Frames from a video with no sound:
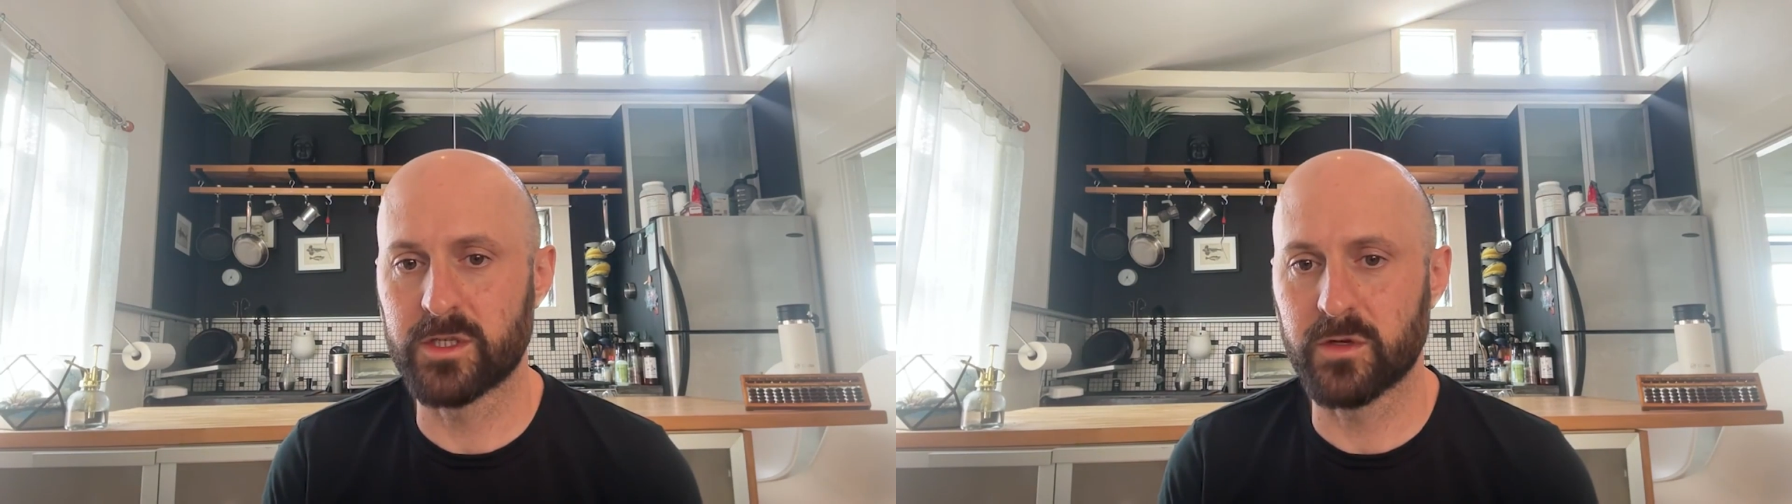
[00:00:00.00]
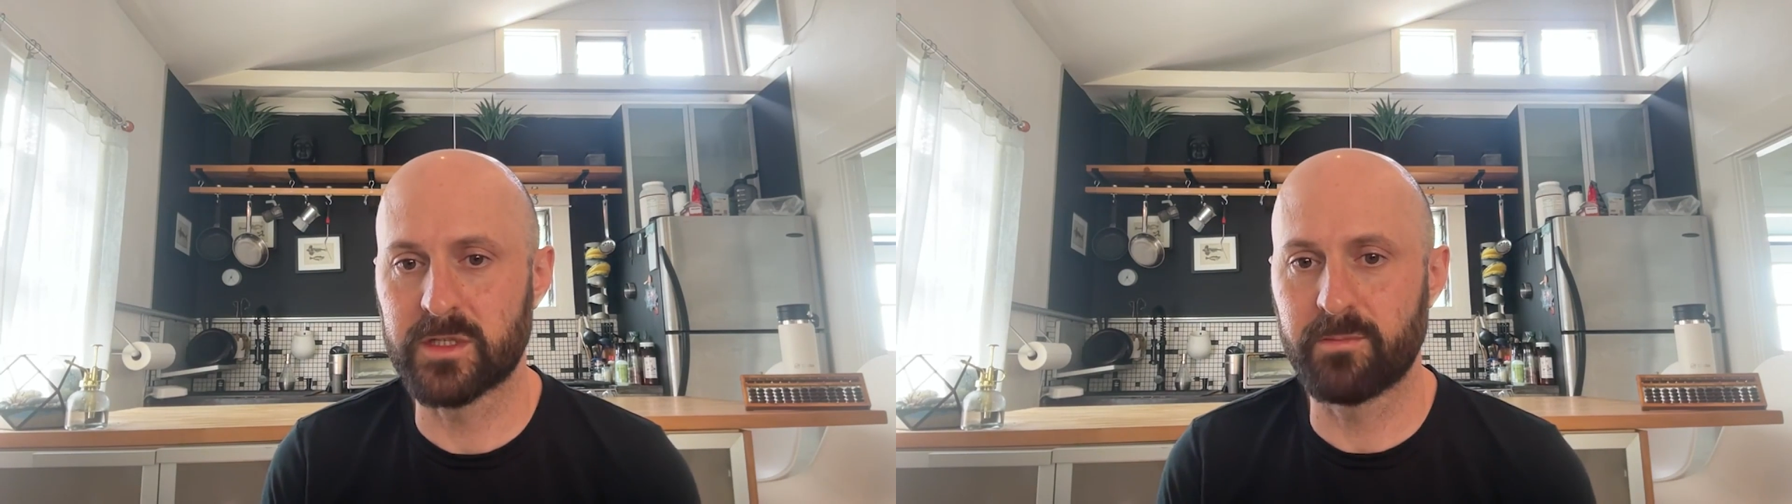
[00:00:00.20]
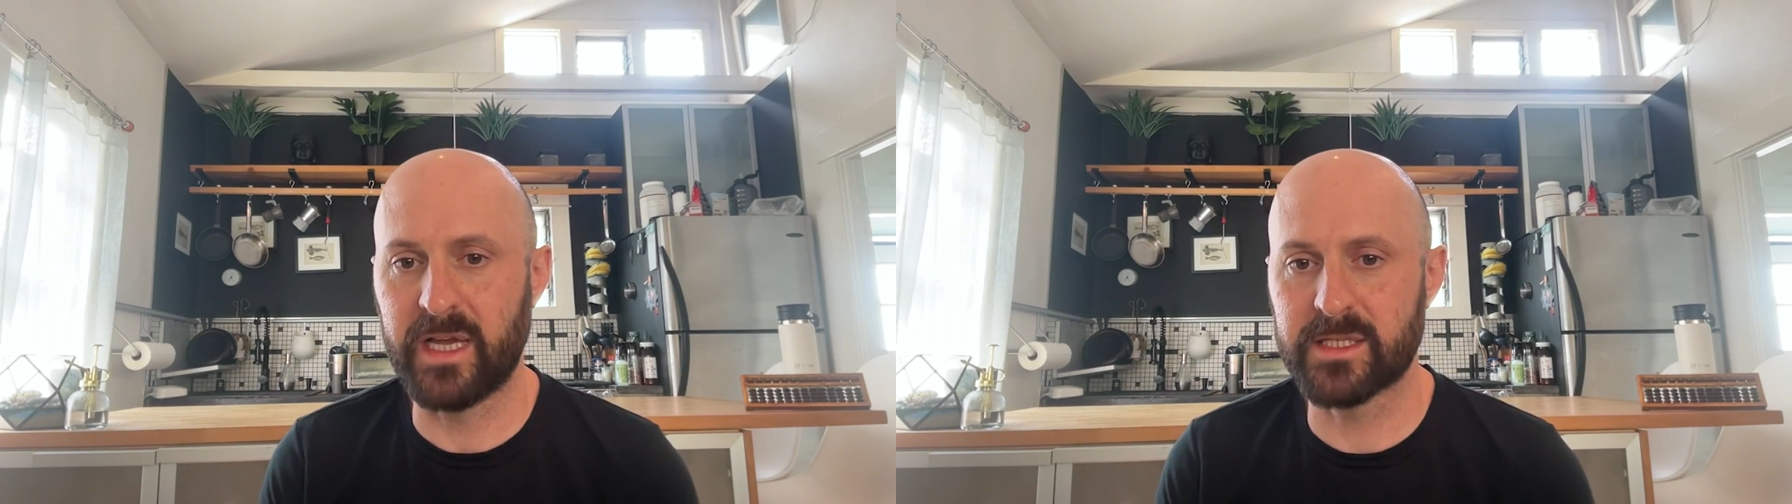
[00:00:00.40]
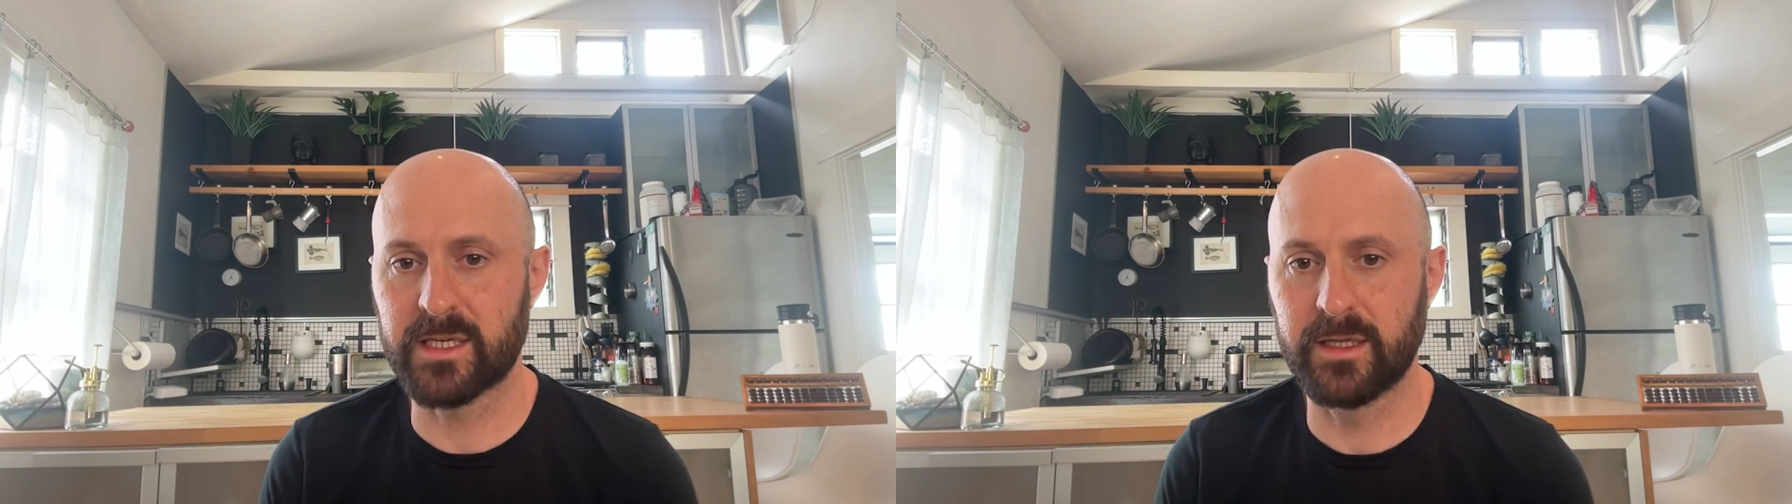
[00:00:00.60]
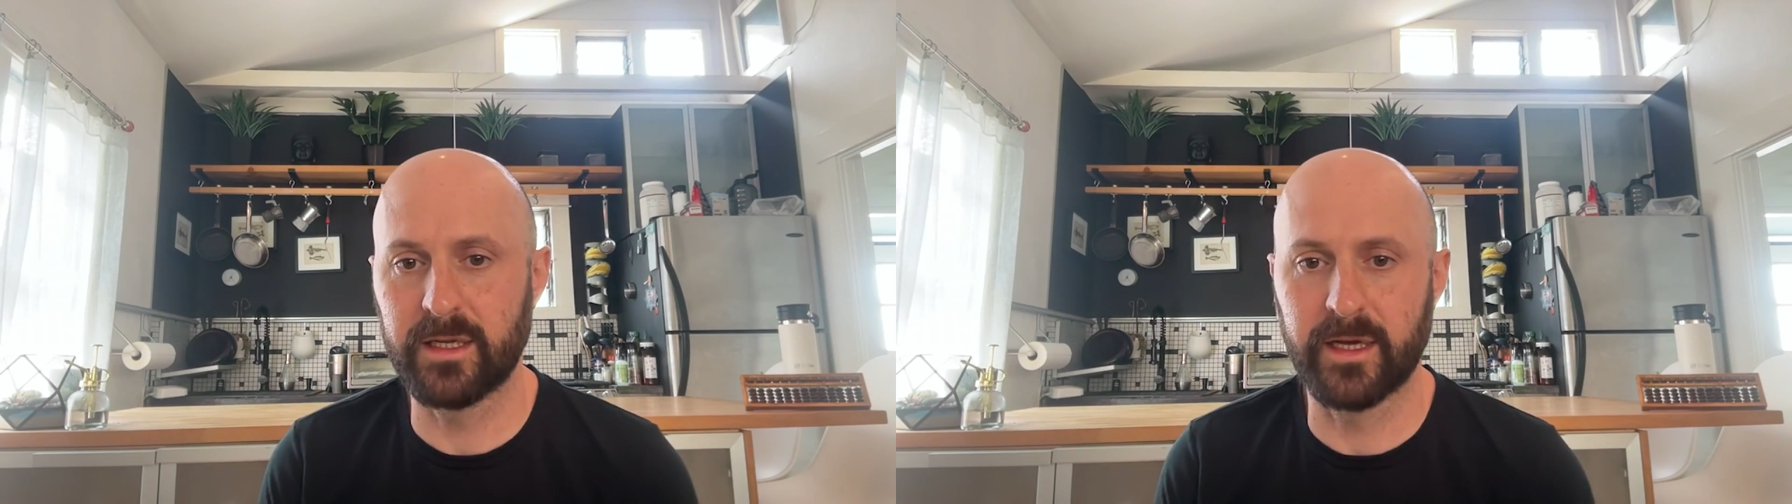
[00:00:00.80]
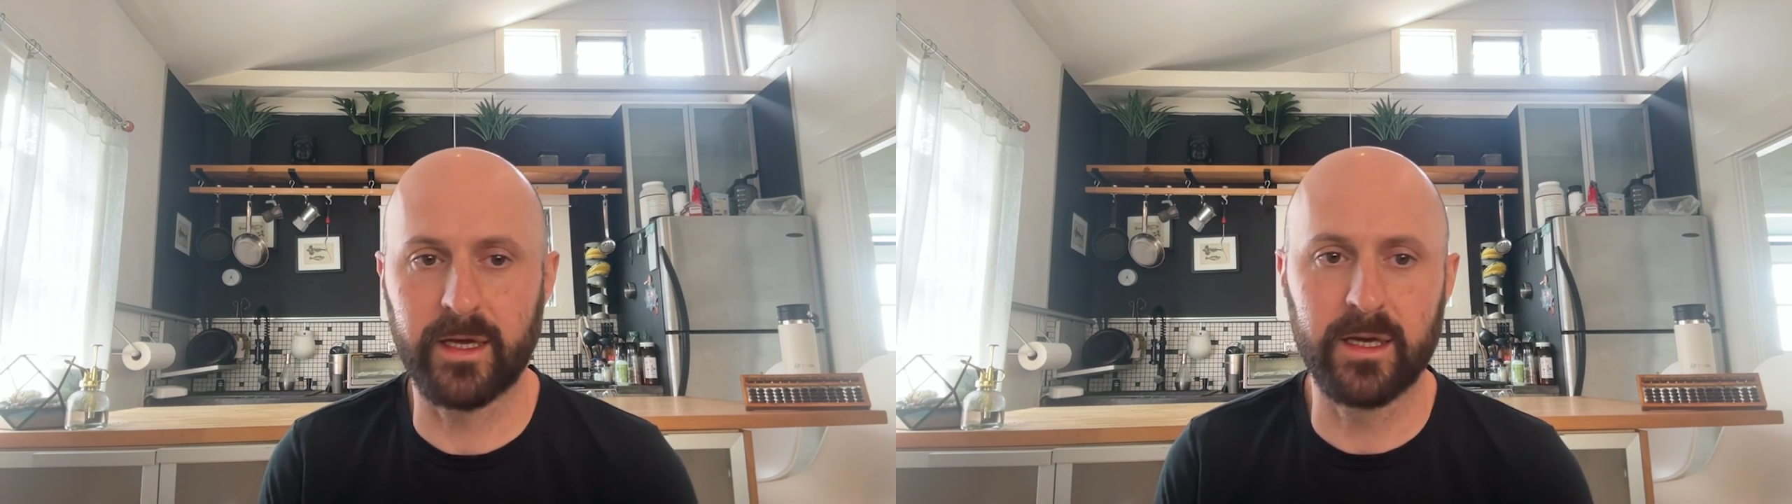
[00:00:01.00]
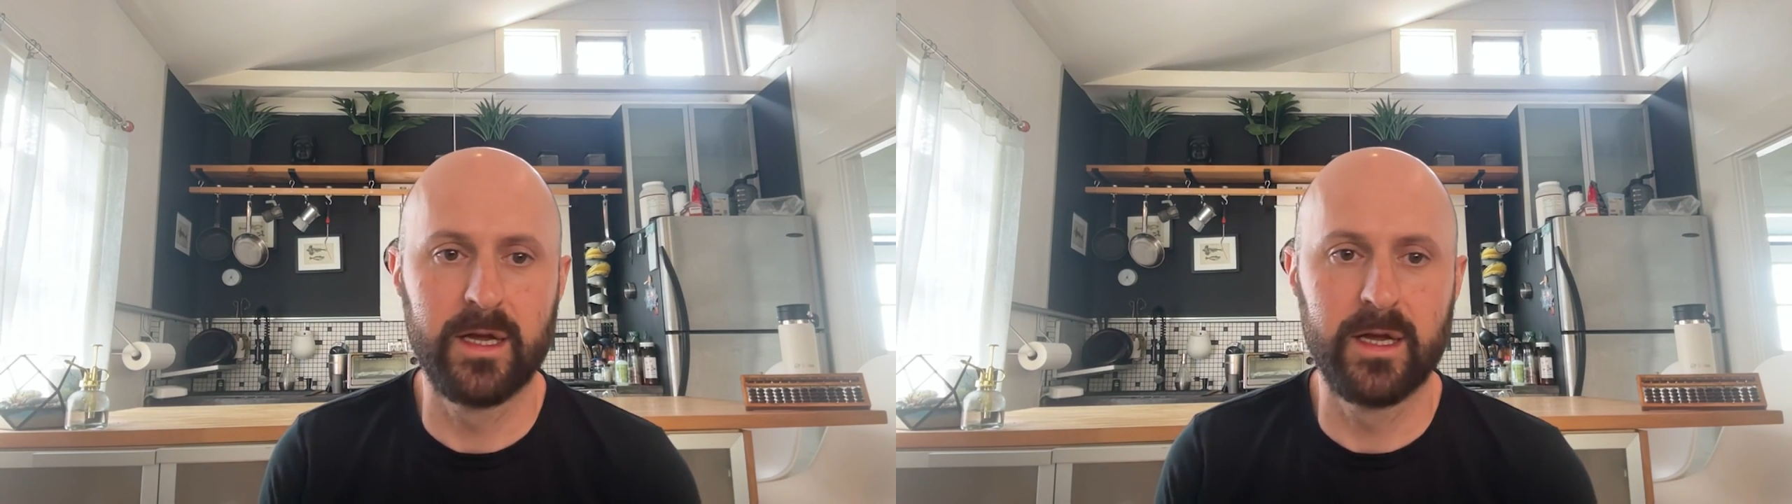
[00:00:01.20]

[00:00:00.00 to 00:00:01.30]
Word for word: So it's basically like